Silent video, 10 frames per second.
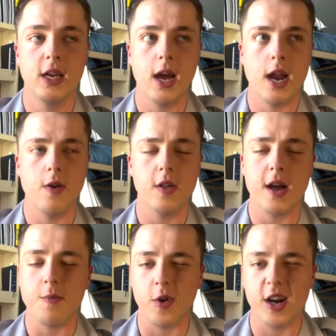I know a
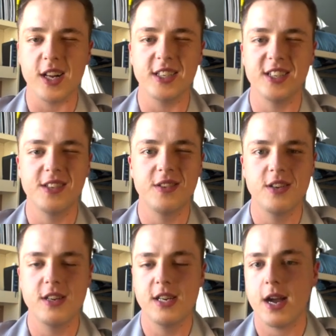lot more colleges
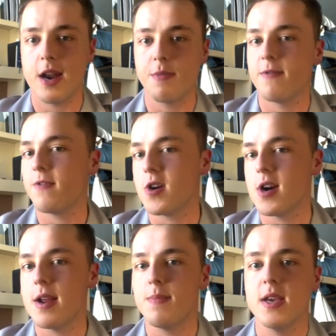kind of prefer
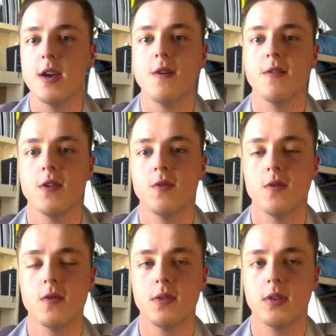AP over
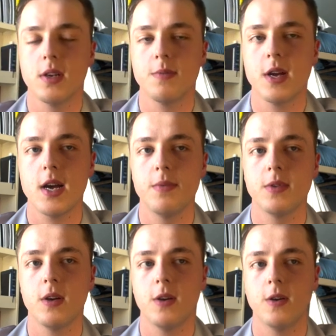dual sometimes.
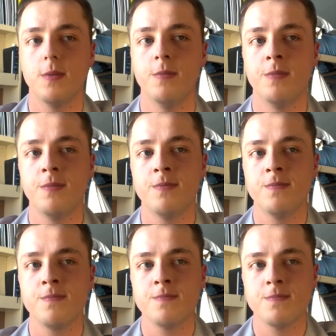
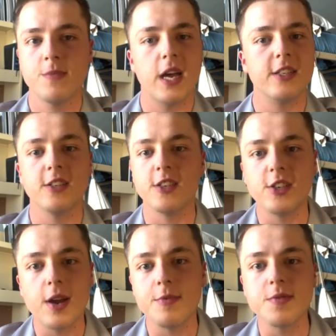That's just a
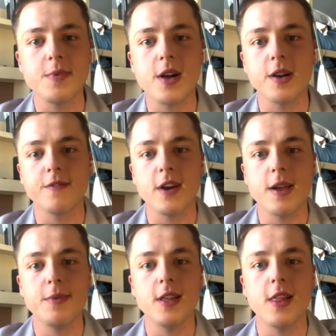shameless plug for
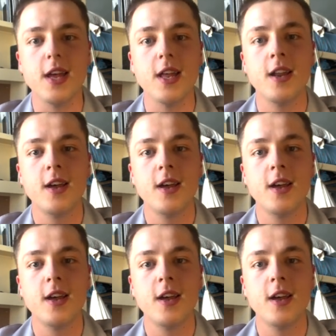AP Lit.